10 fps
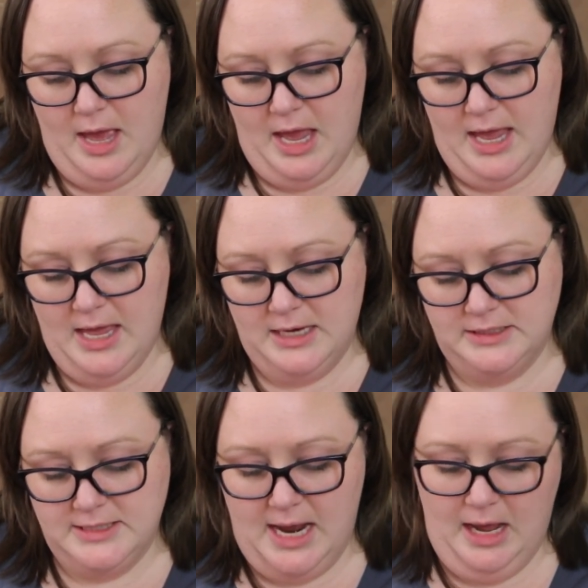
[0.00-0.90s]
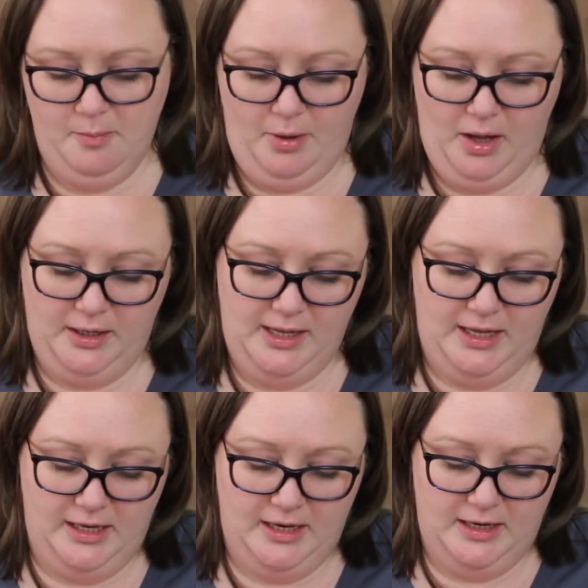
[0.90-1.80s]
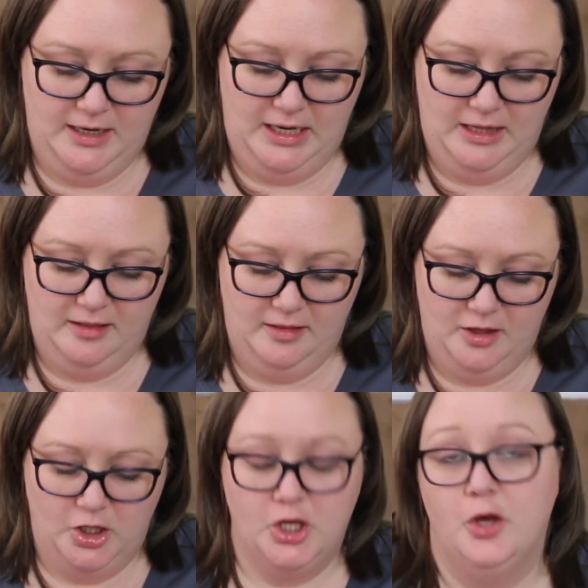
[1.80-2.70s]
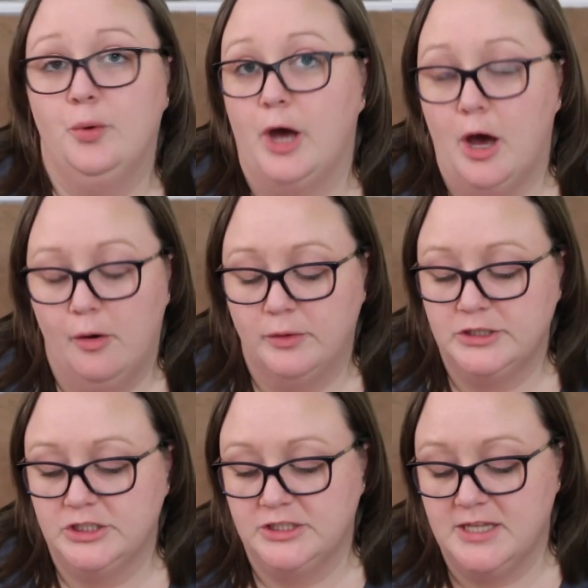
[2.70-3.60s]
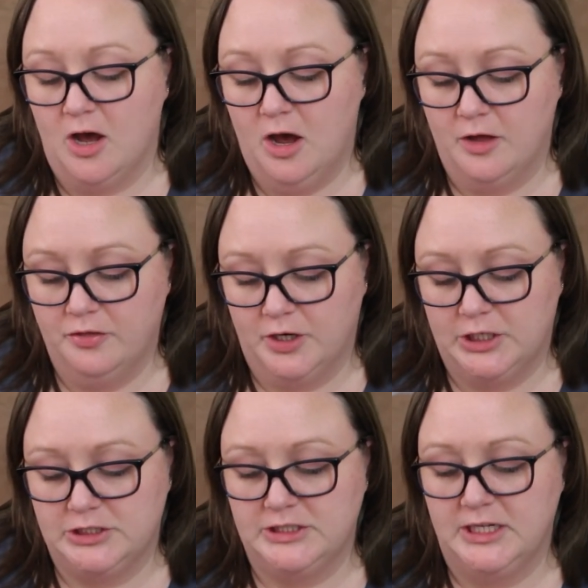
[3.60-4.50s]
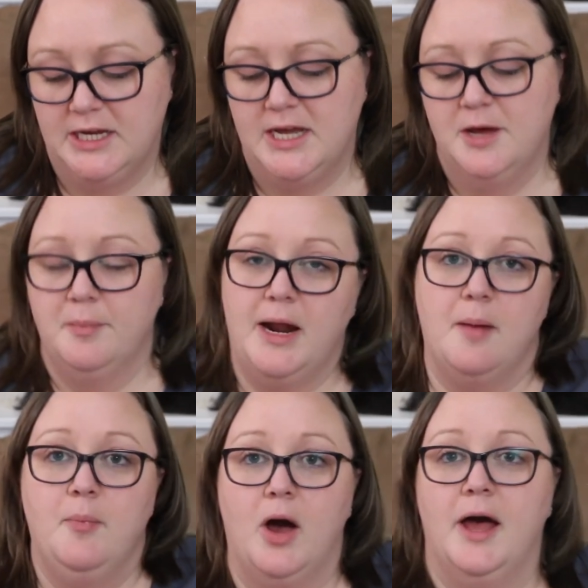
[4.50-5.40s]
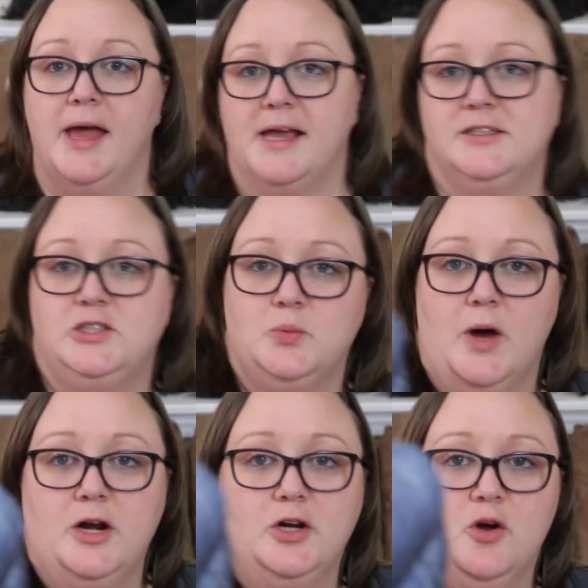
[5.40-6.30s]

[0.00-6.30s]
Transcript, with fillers: And I bought it in Hugo, which is the author's. But I bought a sweater